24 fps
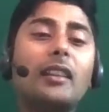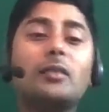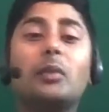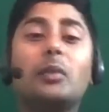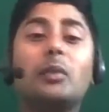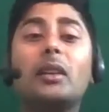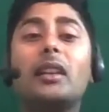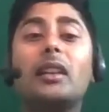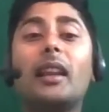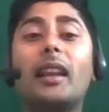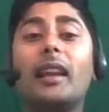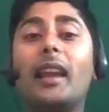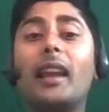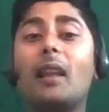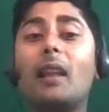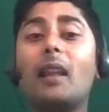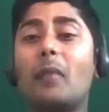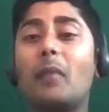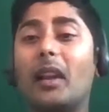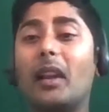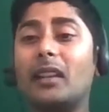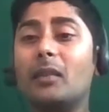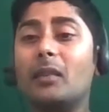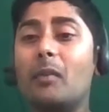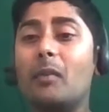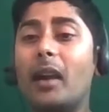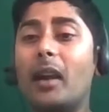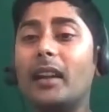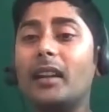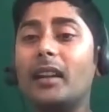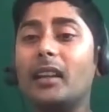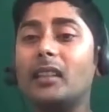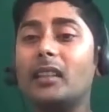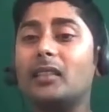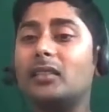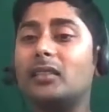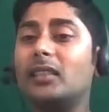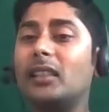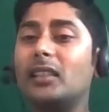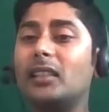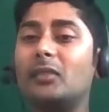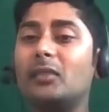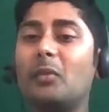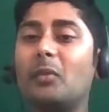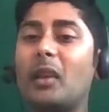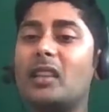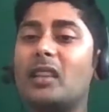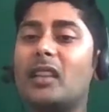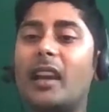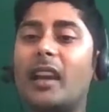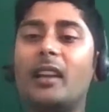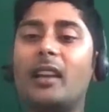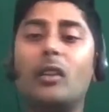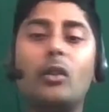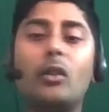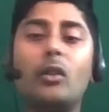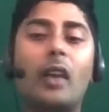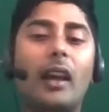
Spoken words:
But then again, mathematics, since my childhood,